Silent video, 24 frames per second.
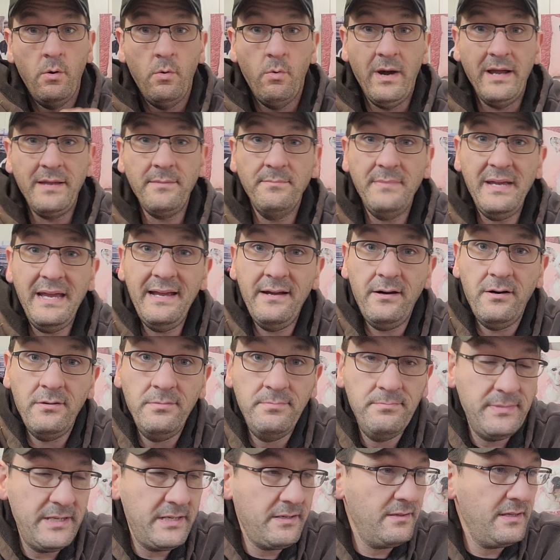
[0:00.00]
white
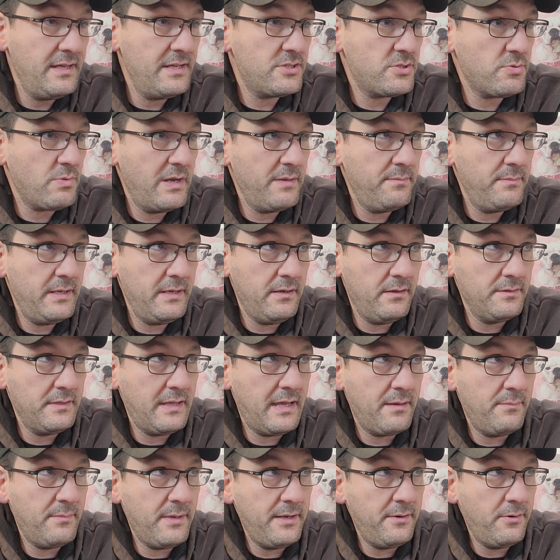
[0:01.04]
male, middle-aged white male,
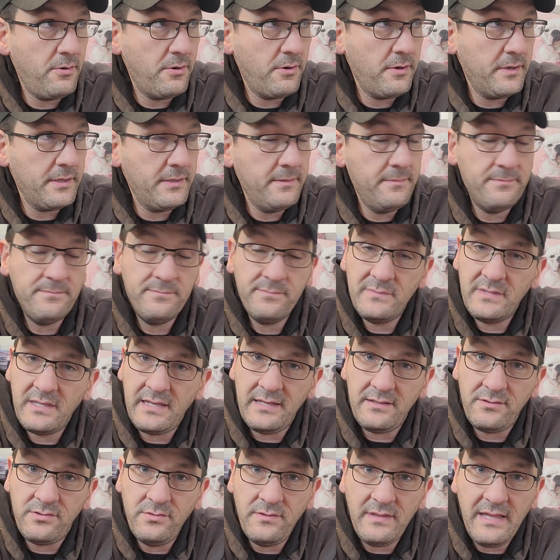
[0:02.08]
not a minority.
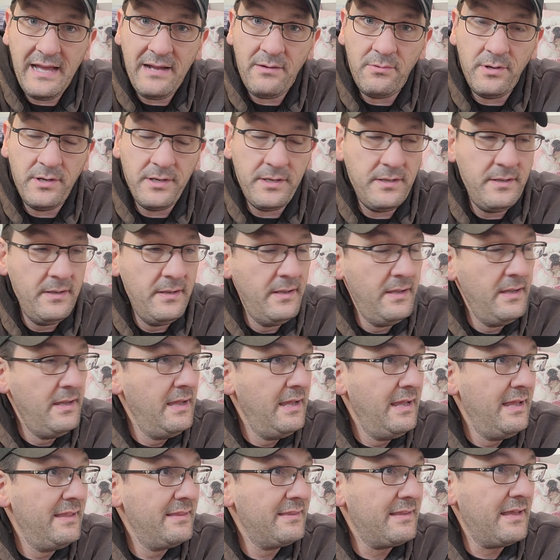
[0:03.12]
Can't do that one.
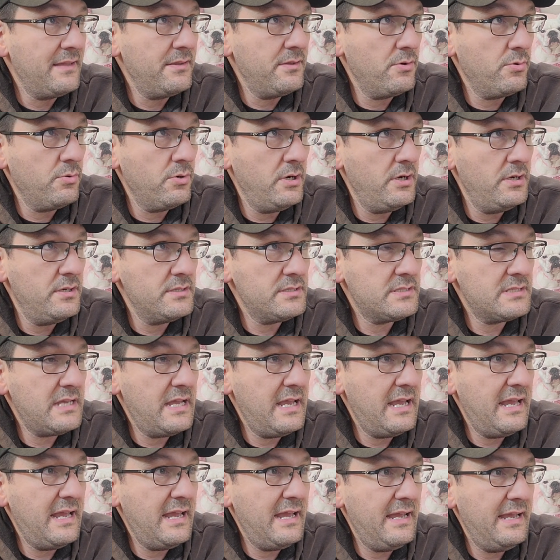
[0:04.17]
Then there was
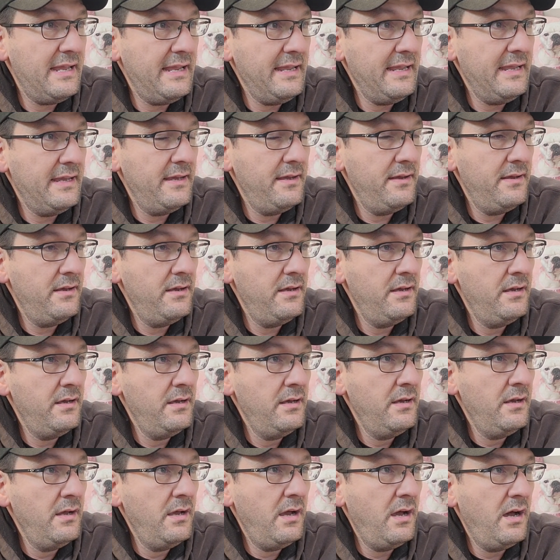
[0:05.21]
a
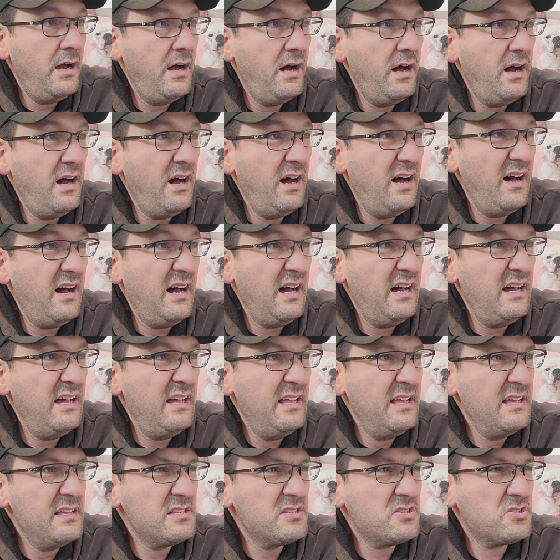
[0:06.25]
uh,
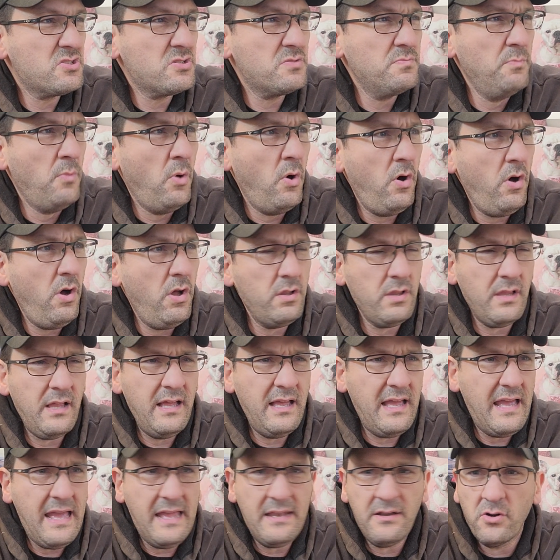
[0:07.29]

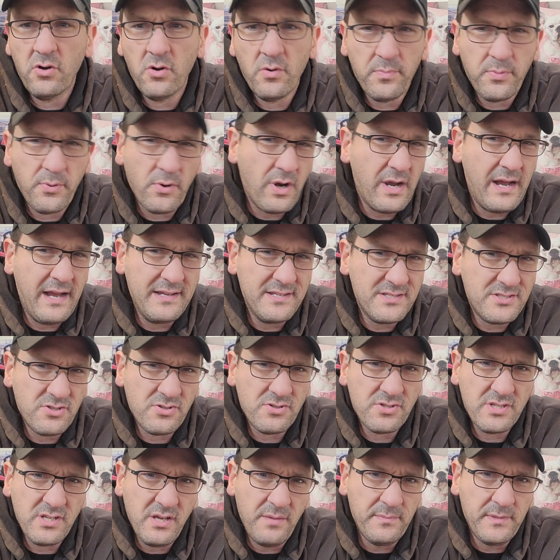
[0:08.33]
small enterprise
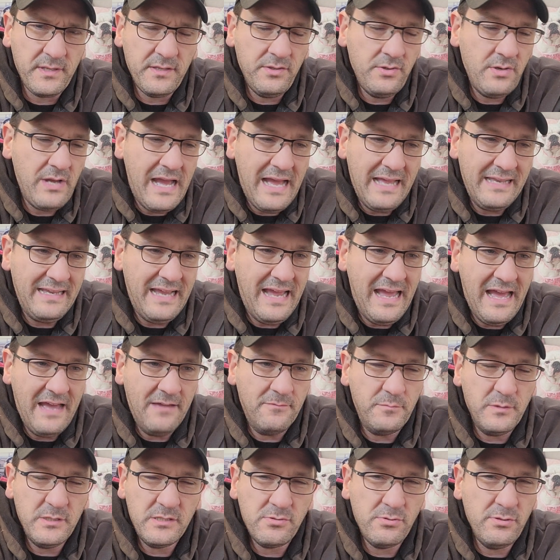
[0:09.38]
or something. You had to
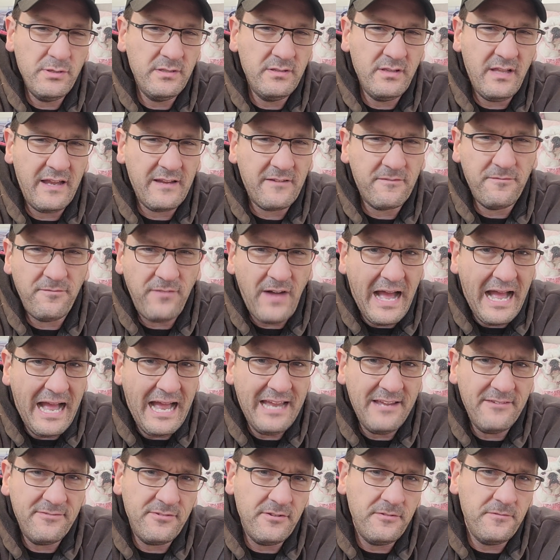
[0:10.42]
have between like
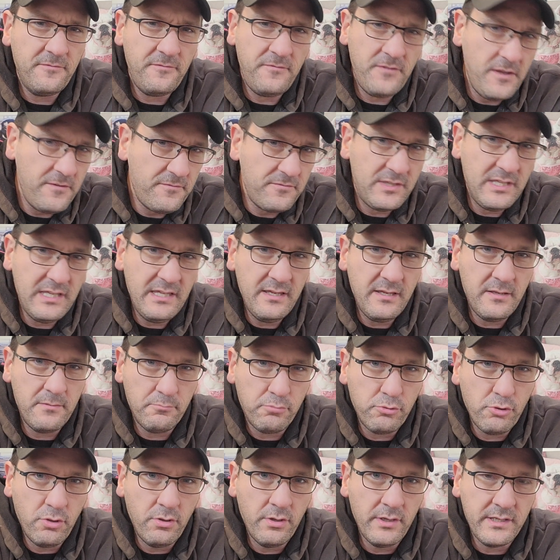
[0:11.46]
5 and 50
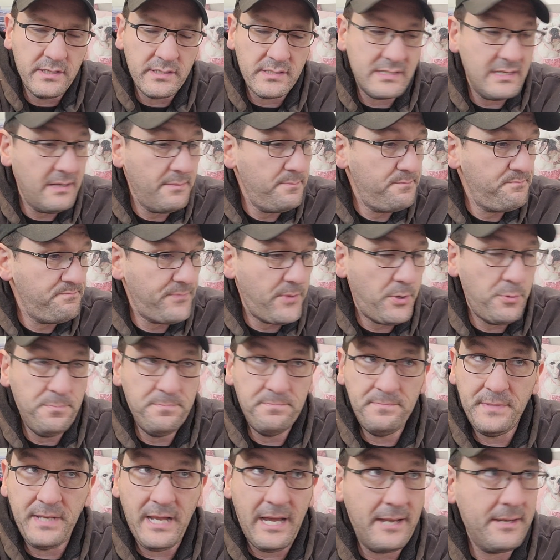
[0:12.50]
employees. Yep,
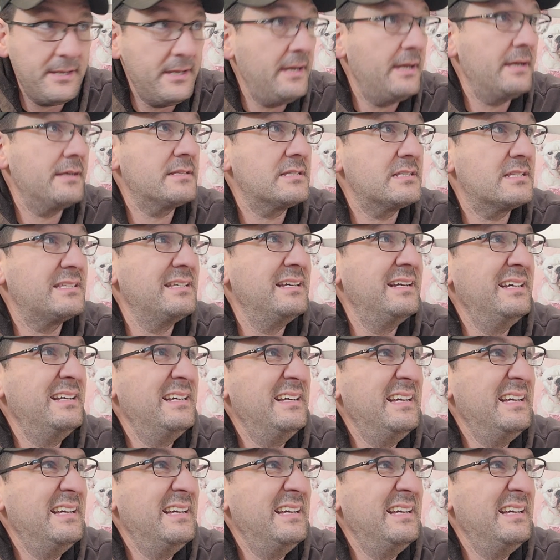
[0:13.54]
nope, not us.